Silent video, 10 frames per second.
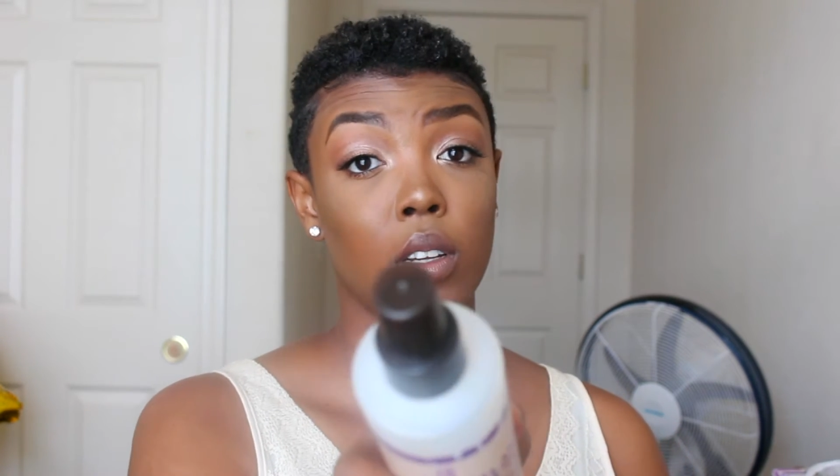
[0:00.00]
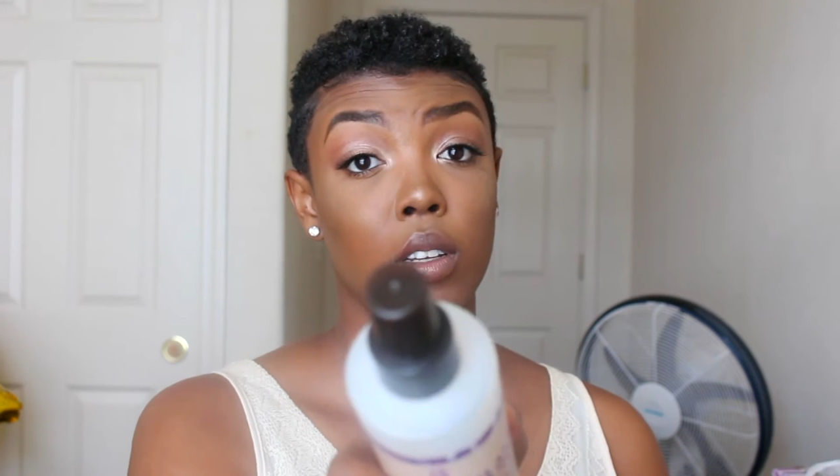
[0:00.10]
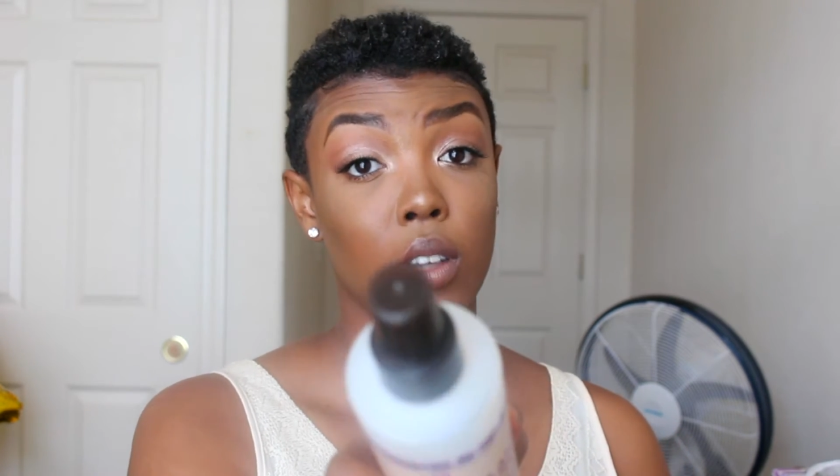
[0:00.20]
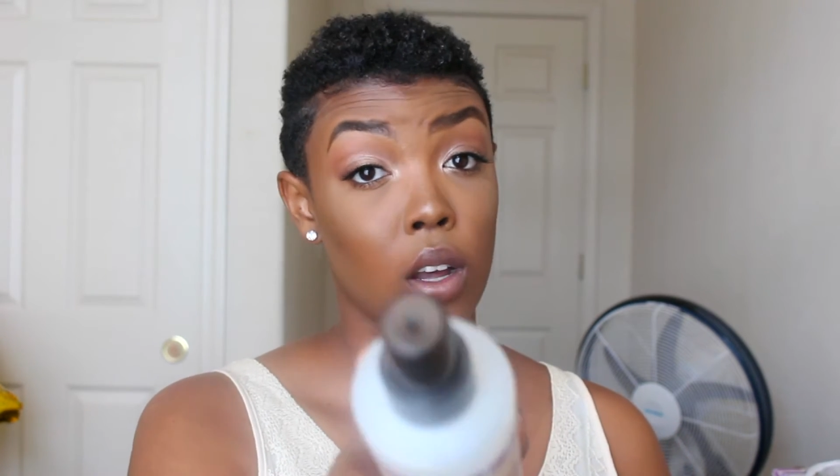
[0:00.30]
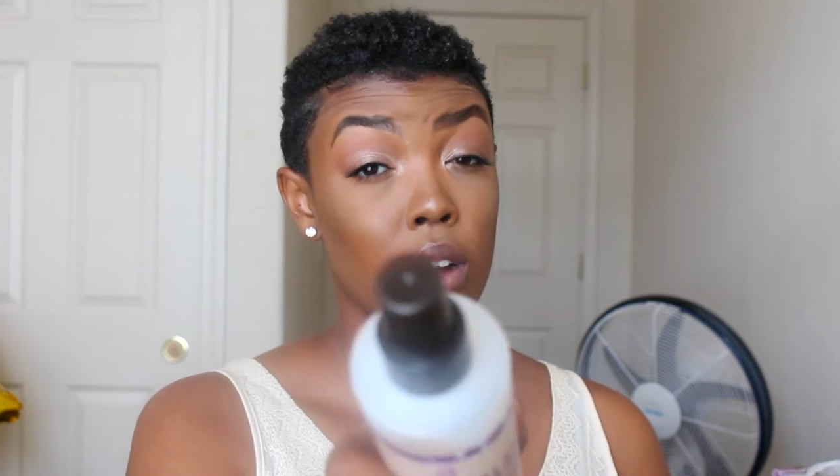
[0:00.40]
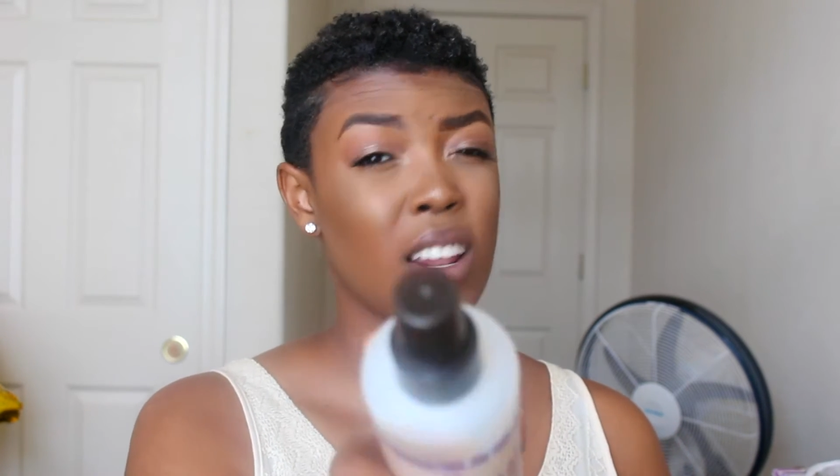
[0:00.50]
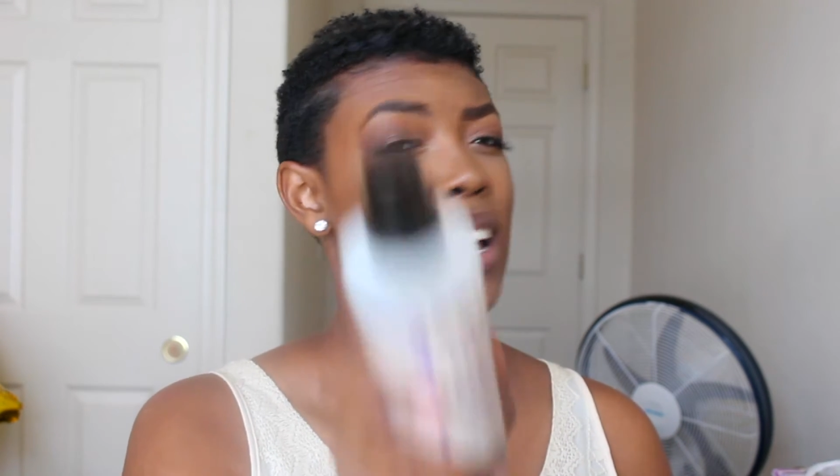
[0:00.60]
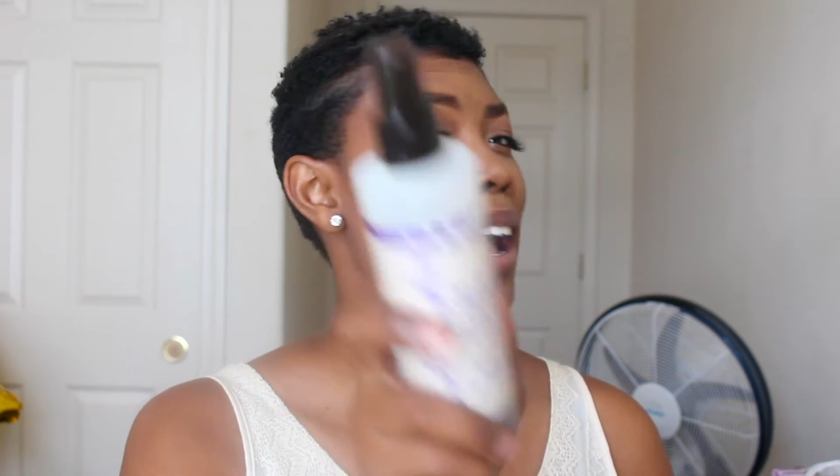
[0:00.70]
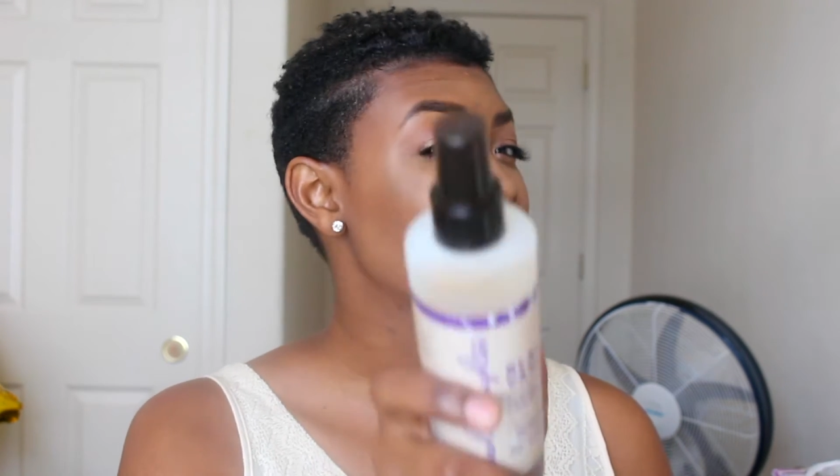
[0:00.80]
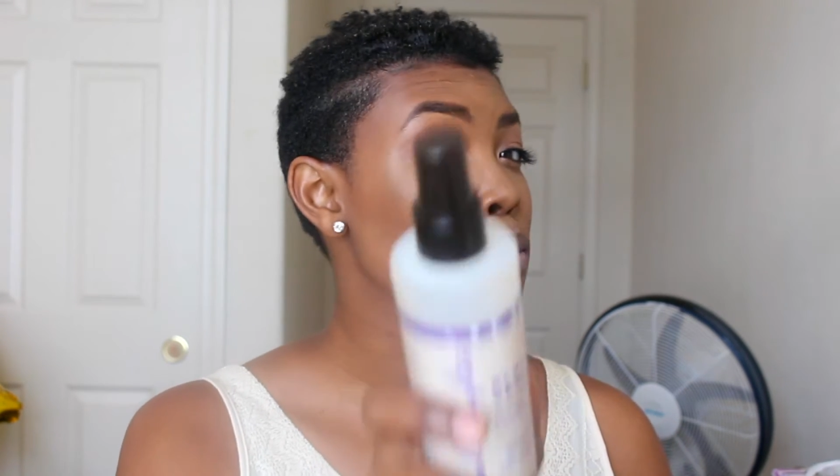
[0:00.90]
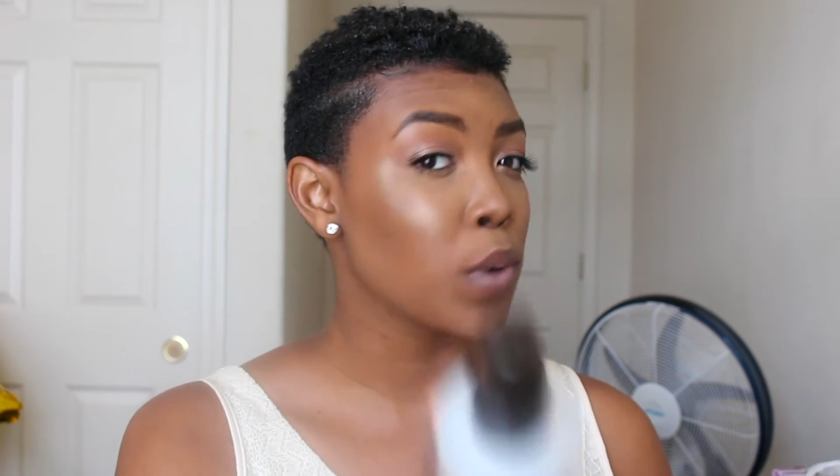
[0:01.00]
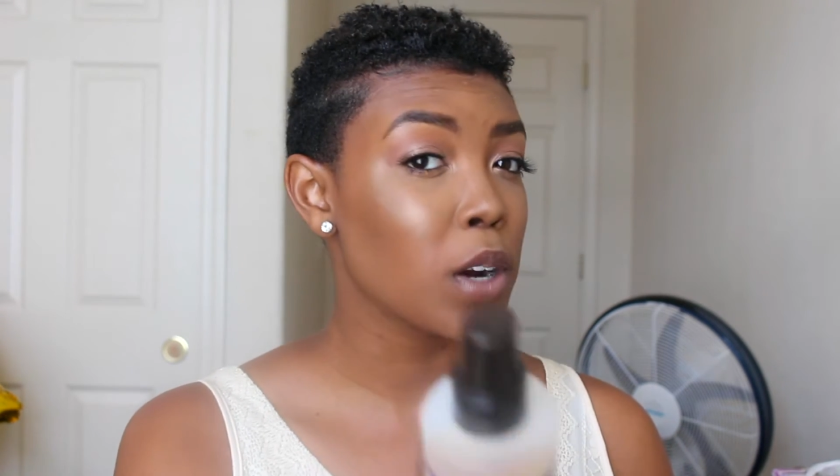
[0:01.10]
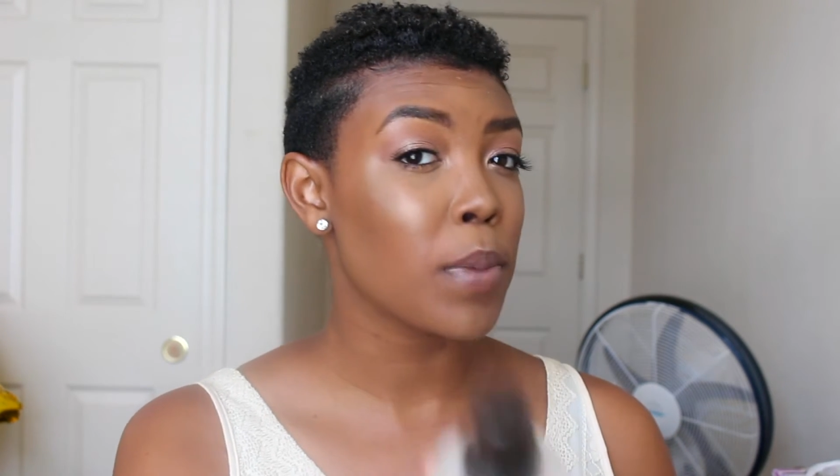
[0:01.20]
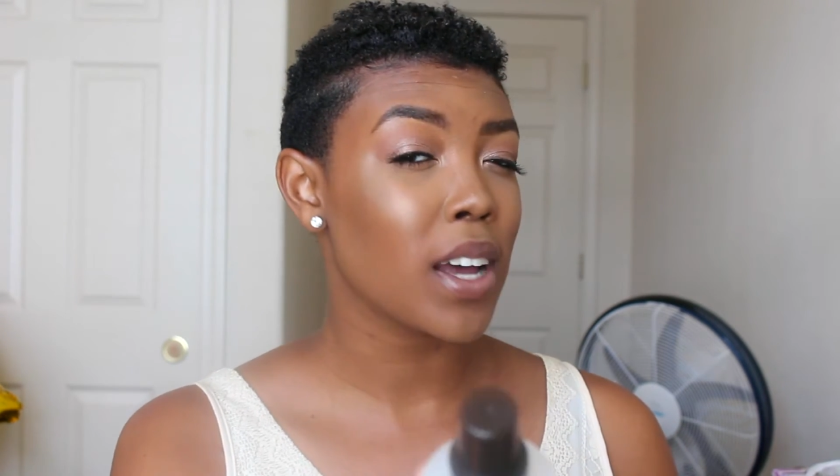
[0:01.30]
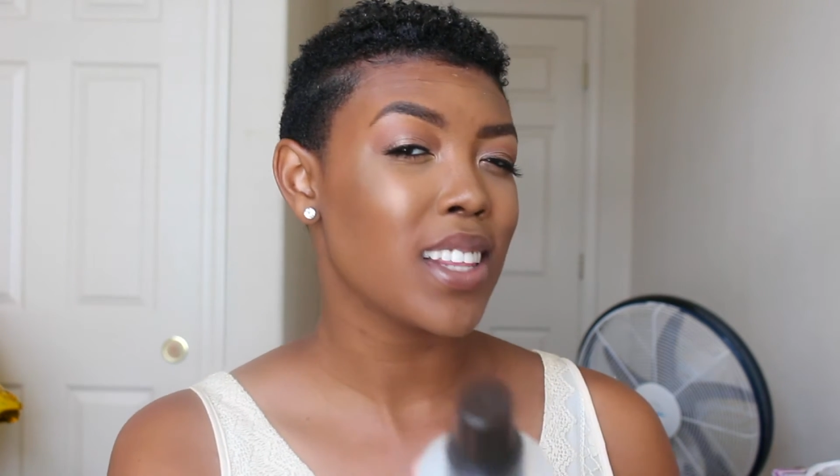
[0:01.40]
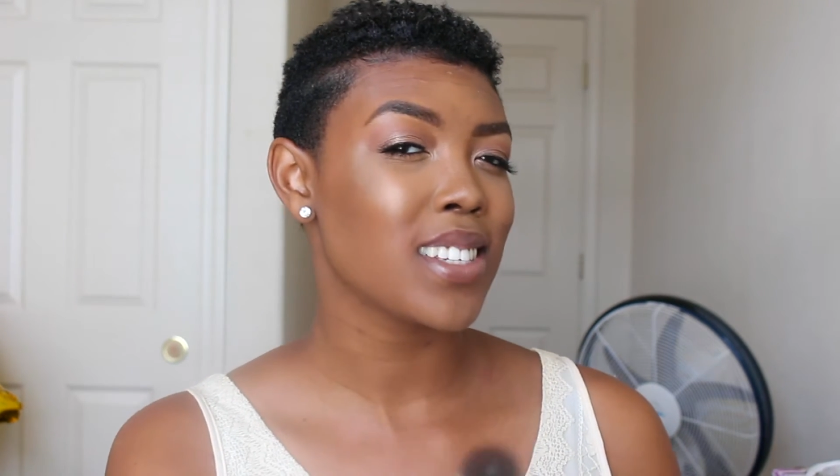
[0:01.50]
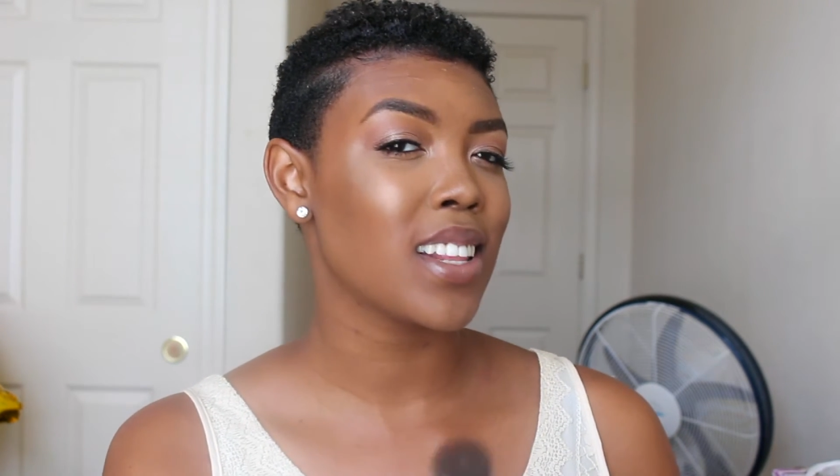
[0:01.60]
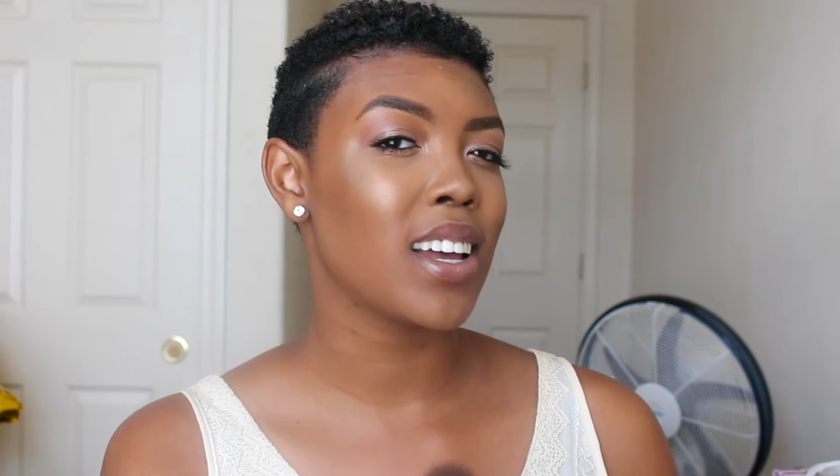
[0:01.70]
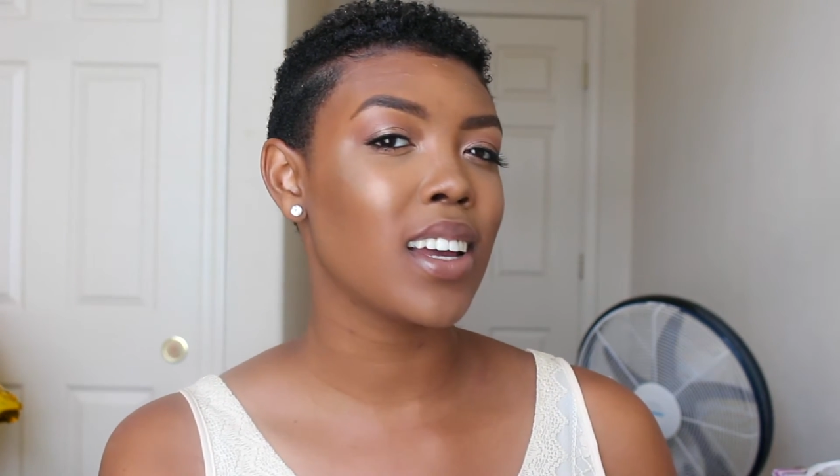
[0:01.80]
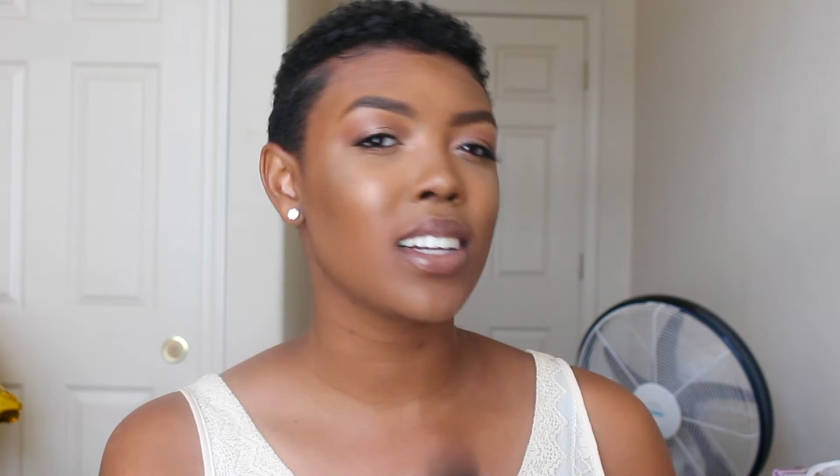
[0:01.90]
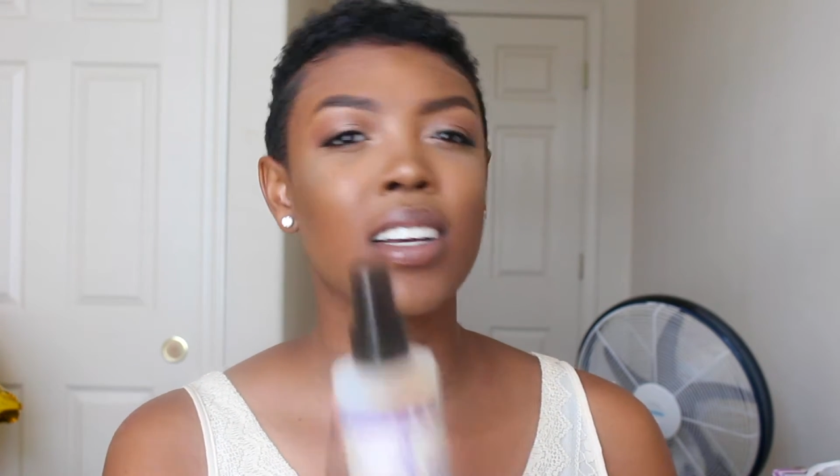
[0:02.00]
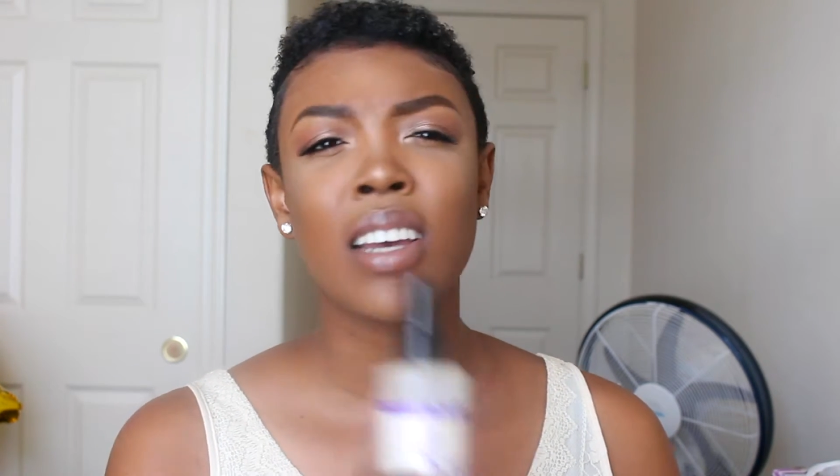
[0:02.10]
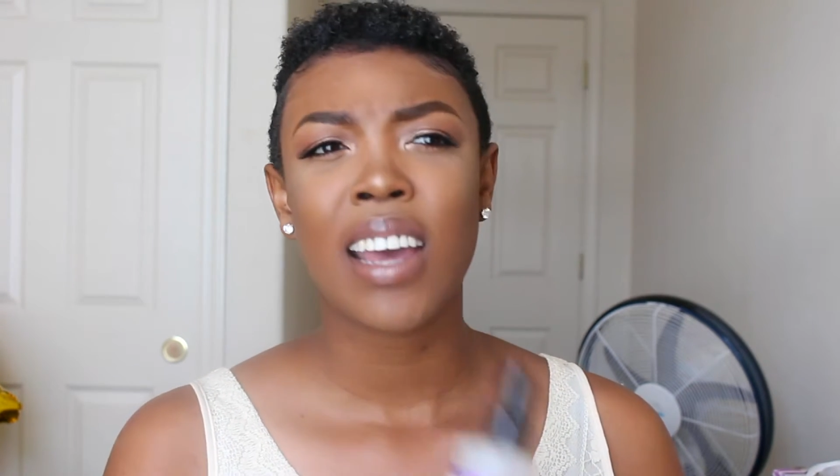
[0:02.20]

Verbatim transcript: Y'all, like, I swear by this line.